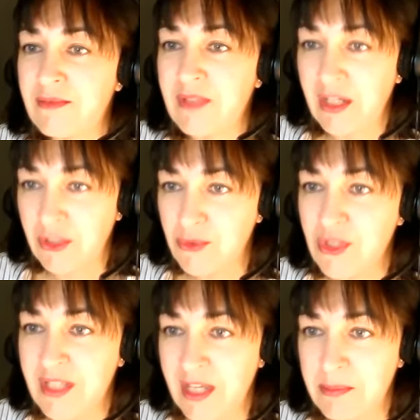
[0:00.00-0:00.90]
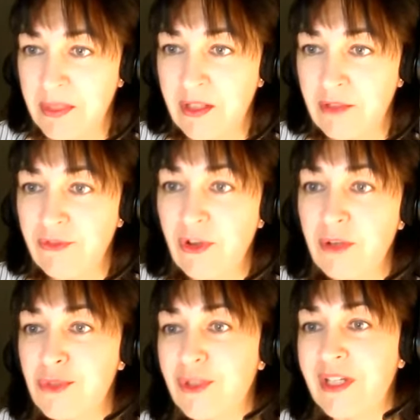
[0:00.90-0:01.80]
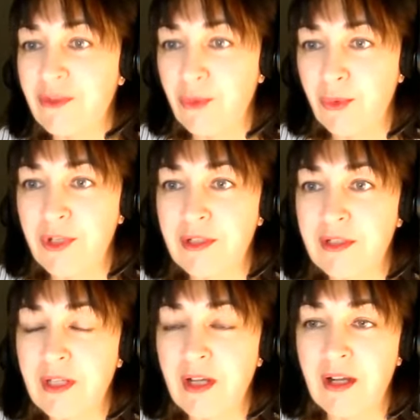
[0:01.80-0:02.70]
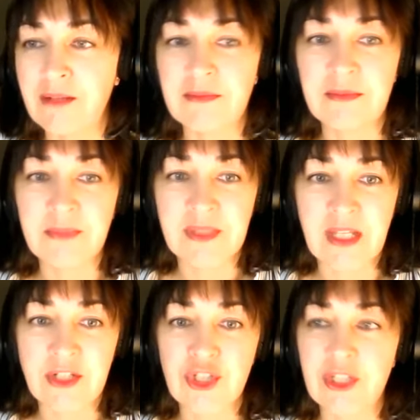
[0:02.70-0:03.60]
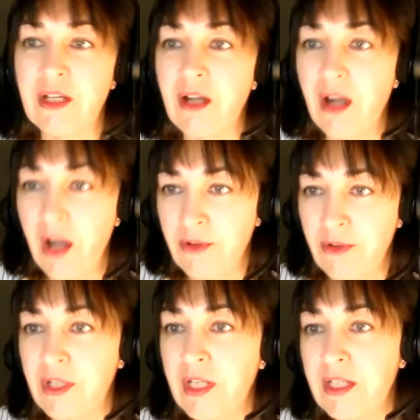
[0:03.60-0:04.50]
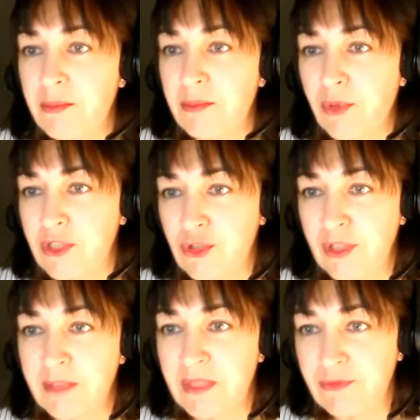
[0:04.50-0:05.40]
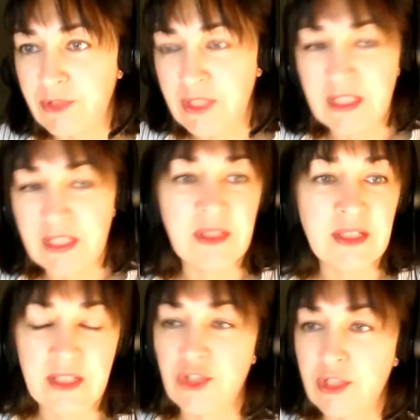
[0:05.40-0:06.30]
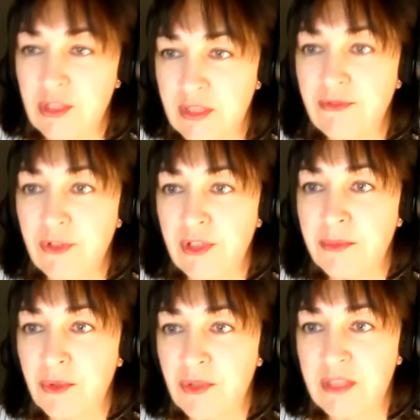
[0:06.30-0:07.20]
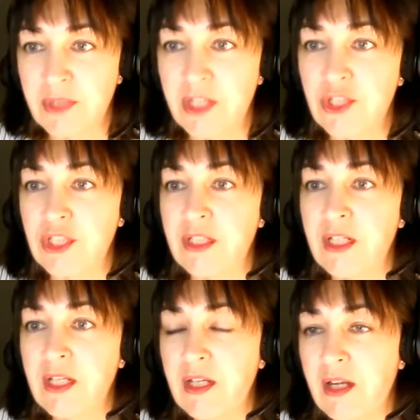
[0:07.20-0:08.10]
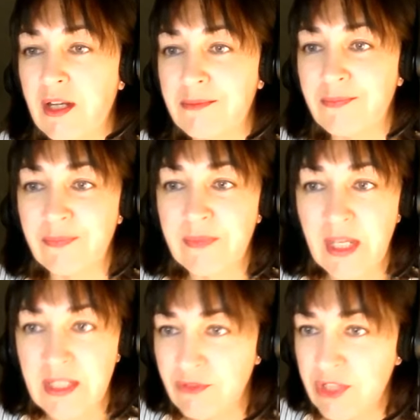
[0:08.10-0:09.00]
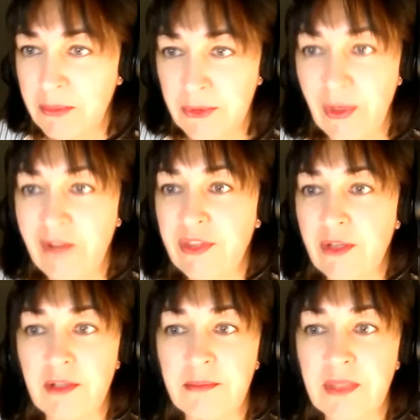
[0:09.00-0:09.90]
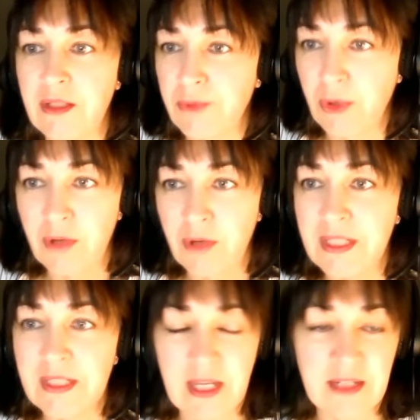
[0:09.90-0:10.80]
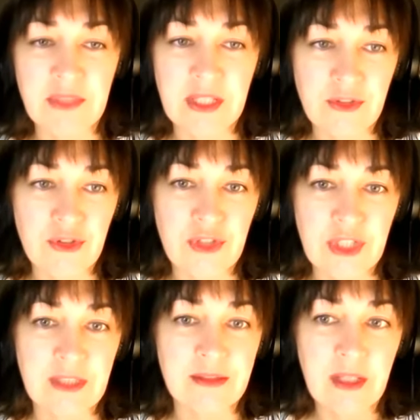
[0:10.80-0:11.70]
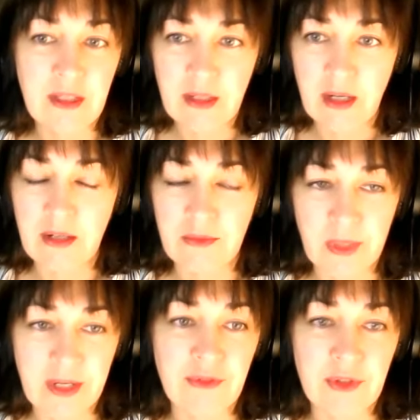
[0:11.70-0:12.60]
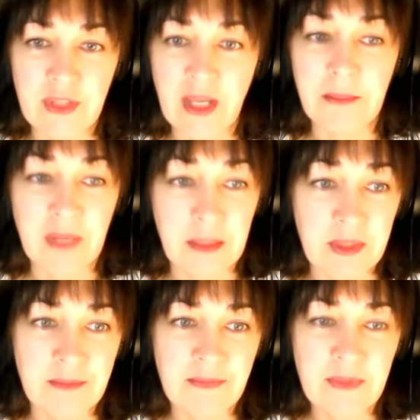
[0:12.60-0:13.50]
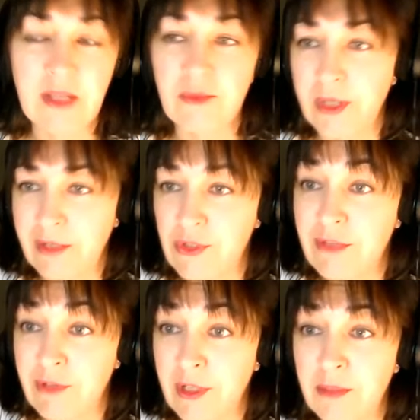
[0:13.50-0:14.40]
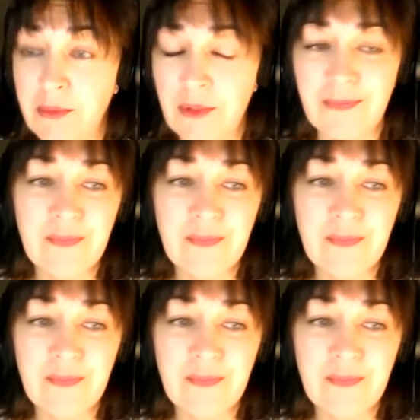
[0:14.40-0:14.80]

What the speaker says: diagnosis has been confirmed, you can order potentially other important treatments for TTP, such as further immunosuppression, anti-VWF therapy, recombinant ADAMTS13, whatever that might be, and whatever is available.